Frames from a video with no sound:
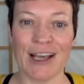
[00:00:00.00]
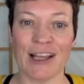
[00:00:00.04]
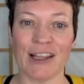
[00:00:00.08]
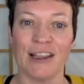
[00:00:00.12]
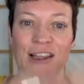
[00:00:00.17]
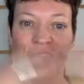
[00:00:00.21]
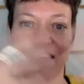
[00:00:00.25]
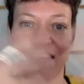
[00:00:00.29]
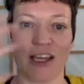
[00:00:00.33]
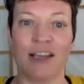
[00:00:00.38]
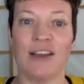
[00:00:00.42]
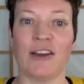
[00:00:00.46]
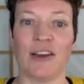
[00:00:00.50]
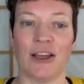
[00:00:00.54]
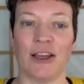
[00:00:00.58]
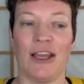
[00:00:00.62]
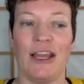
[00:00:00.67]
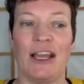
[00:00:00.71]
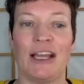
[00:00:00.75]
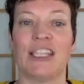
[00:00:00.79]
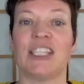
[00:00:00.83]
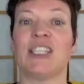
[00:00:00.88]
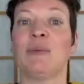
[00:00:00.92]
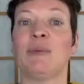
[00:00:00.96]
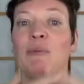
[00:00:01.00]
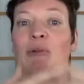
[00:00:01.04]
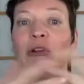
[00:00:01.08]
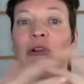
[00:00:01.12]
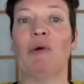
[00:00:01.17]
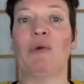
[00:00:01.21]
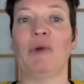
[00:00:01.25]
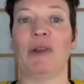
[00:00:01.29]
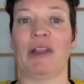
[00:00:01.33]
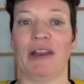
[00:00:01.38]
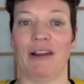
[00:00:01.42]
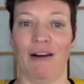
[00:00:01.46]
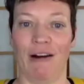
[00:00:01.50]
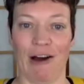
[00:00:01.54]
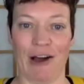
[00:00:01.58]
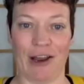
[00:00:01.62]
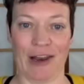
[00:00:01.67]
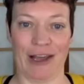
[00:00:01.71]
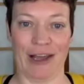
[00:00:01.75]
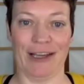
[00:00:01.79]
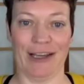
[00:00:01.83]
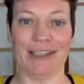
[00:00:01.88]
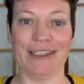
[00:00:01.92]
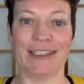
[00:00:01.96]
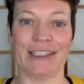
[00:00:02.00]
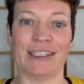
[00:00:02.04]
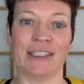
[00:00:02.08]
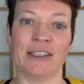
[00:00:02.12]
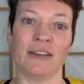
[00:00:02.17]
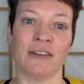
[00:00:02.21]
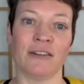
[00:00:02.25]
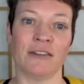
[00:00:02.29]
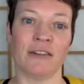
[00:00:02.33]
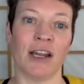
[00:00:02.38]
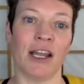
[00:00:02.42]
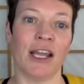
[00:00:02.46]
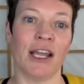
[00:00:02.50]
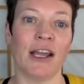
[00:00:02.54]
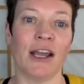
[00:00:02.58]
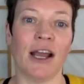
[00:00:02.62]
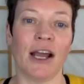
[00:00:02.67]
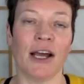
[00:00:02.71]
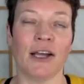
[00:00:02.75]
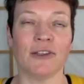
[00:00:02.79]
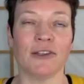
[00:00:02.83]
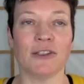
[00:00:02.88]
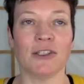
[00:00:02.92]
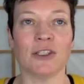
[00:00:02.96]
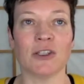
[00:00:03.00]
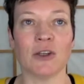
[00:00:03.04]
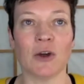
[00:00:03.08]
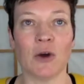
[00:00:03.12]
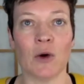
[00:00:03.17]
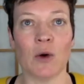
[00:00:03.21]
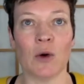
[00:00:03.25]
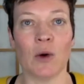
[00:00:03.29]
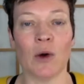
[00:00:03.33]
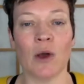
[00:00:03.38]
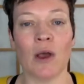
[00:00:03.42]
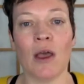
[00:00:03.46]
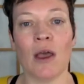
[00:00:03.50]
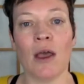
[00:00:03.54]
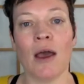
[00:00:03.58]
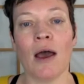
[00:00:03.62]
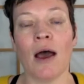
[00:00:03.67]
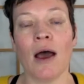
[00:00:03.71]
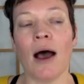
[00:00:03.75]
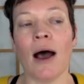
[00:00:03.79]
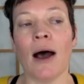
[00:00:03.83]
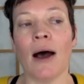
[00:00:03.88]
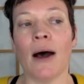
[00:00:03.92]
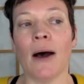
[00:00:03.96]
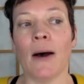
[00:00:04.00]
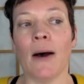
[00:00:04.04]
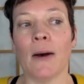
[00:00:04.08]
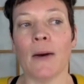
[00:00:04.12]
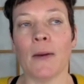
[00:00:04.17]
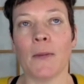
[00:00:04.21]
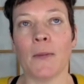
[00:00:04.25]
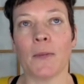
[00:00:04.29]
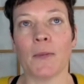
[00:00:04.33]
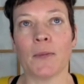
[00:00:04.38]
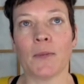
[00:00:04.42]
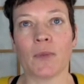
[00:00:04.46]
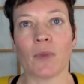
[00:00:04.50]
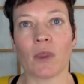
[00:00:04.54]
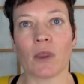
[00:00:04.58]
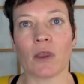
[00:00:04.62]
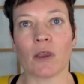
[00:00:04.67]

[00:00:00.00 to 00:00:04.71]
like exploded on us right and yeah. so um